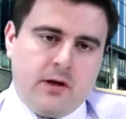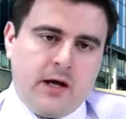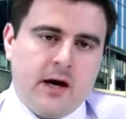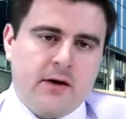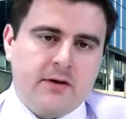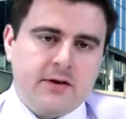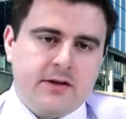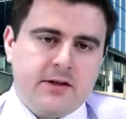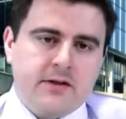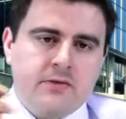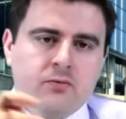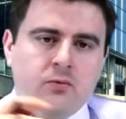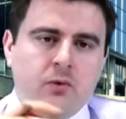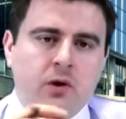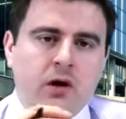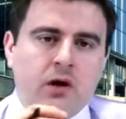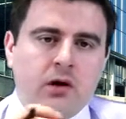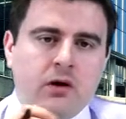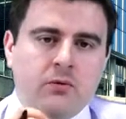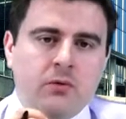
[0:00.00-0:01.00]
how does this
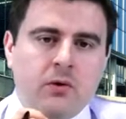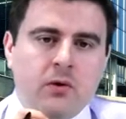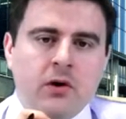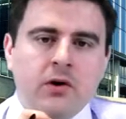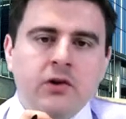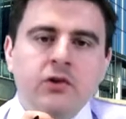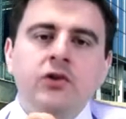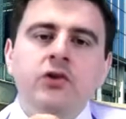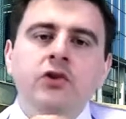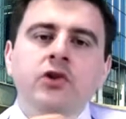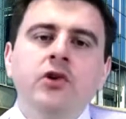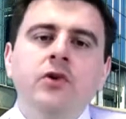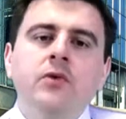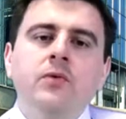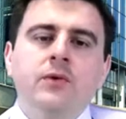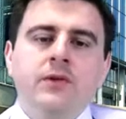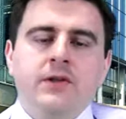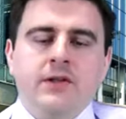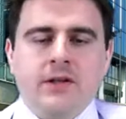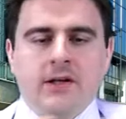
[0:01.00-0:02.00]
work? Well, an
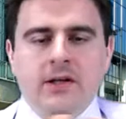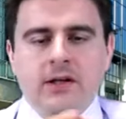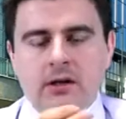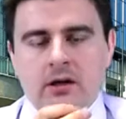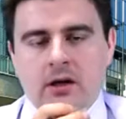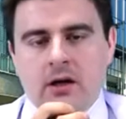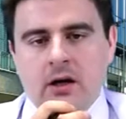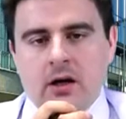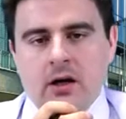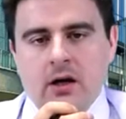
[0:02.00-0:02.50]
annuity